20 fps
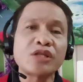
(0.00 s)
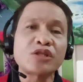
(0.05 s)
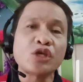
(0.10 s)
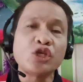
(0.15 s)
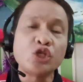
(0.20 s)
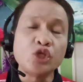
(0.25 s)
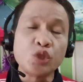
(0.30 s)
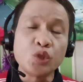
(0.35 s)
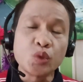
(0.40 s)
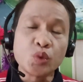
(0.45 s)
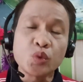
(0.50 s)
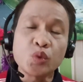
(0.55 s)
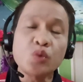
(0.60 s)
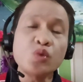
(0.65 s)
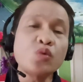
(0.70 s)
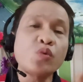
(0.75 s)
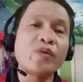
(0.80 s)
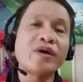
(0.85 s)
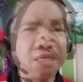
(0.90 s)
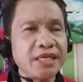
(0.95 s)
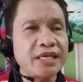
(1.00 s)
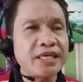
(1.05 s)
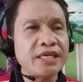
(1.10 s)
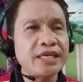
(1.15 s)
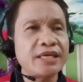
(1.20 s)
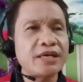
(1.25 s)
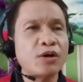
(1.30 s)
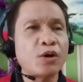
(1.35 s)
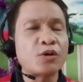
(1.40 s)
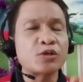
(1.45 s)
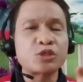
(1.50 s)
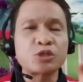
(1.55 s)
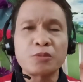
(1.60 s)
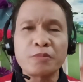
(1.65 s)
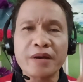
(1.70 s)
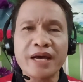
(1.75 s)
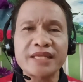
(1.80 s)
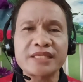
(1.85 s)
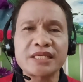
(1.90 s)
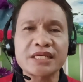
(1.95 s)
so that you will be
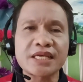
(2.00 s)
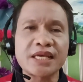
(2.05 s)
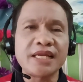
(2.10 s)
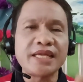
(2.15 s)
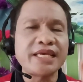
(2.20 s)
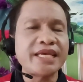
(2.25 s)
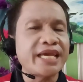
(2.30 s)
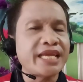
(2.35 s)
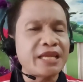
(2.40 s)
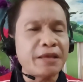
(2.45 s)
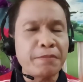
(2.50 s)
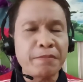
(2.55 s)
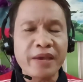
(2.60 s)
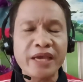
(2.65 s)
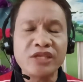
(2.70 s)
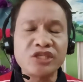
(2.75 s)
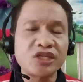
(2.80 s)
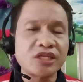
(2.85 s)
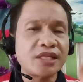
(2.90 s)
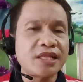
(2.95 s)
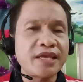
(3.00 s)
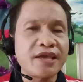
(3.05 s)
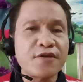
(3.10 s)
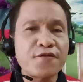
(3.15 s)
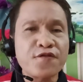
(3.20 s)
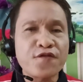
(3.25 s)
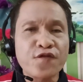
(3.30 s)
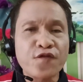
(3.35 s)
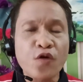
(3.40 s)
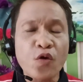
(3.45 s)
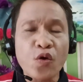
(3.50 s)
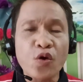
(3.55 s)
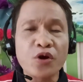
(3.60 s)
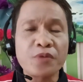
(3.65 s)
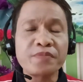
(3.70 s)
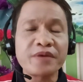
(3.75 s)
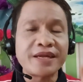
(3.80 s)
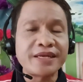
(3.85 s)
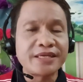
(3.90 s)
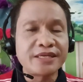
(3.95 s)
automatically and immediately
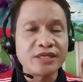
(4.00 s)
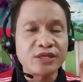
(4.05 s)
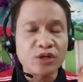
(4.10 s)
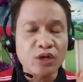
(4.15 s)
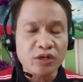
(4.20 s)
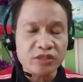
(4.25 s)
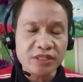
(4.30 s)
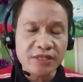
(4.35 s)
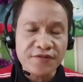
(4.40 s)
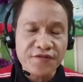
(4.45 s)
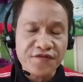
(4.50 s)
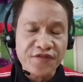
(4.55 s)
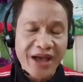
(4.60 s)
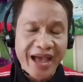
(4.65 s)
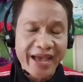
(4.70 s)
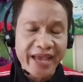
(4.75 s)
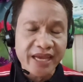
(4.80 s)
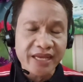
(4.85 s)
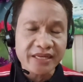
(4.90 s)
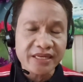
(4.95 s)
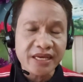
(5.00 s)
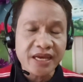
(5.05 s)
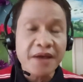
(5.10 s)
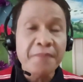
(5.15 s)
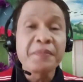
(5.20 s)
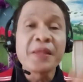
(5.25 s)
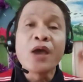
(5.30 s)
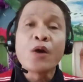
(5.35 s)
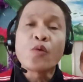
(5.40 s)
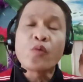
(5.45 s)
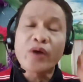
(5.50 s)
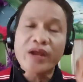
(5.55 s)
informed and notified